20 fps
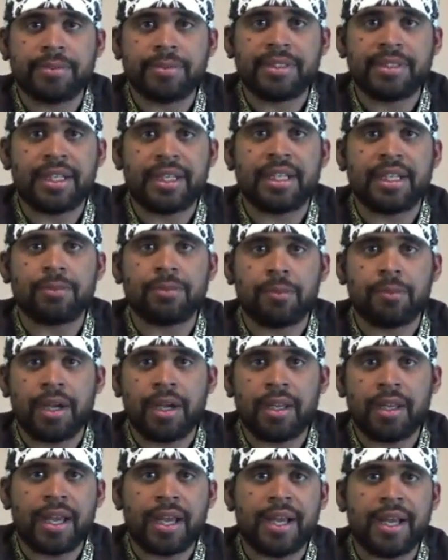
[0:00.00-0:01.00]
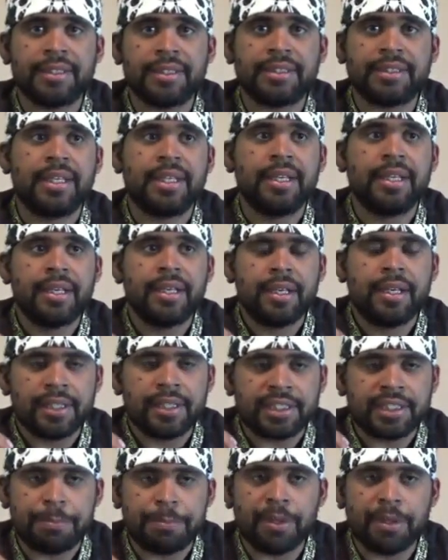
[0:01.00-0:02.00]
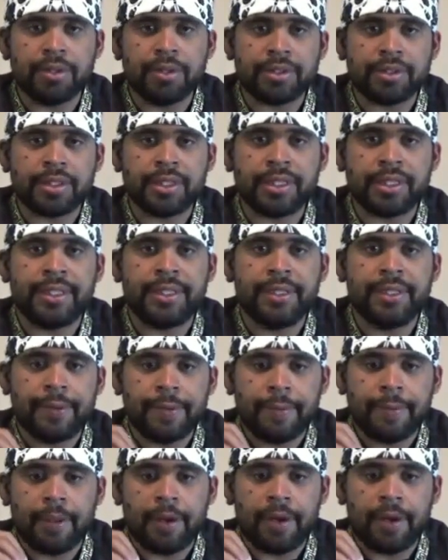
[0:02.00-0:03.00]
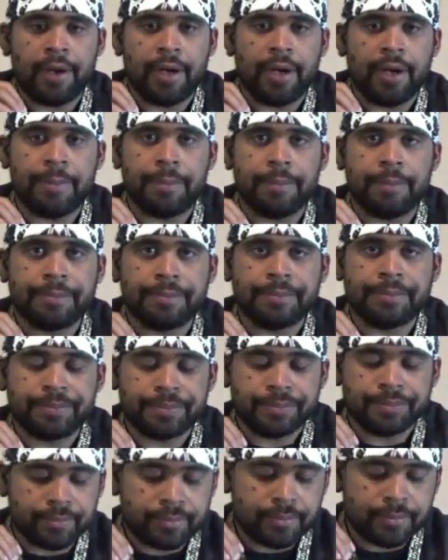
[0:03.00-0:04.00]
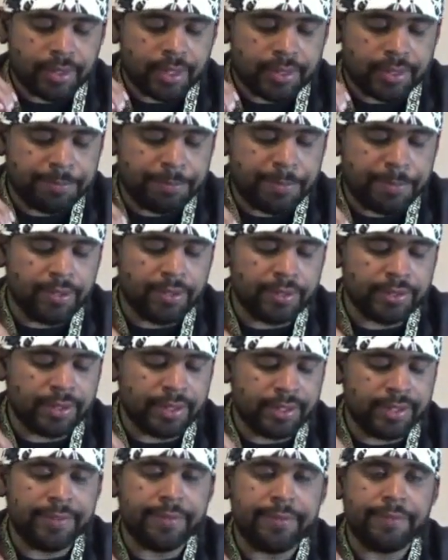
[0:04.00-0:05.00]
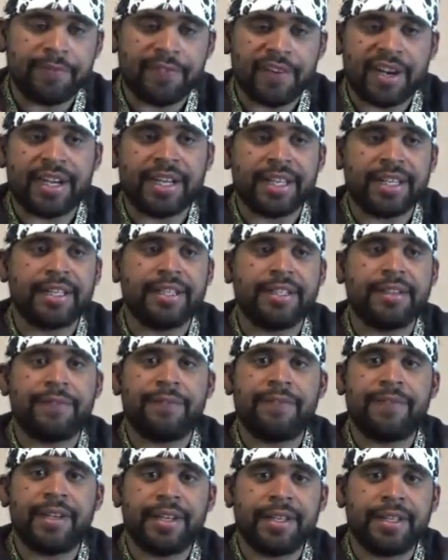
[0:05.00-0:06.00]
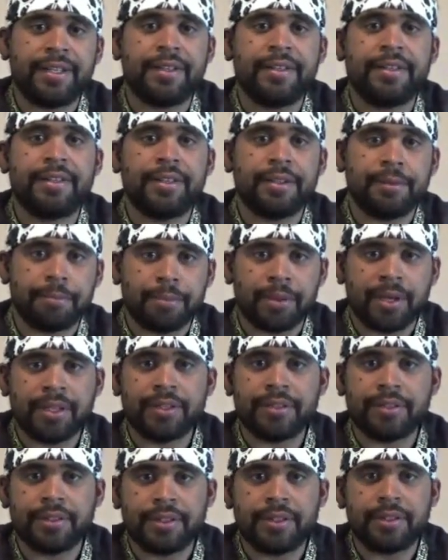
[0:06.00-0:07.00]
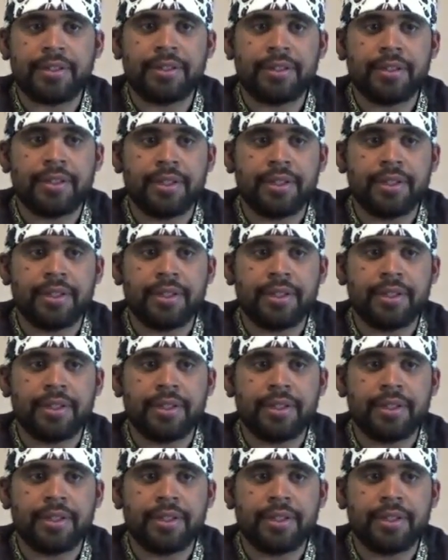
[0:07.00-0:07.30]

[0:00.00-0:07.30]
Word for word: You know what I'm saying? As well as spiritually fighting and defending their brothers,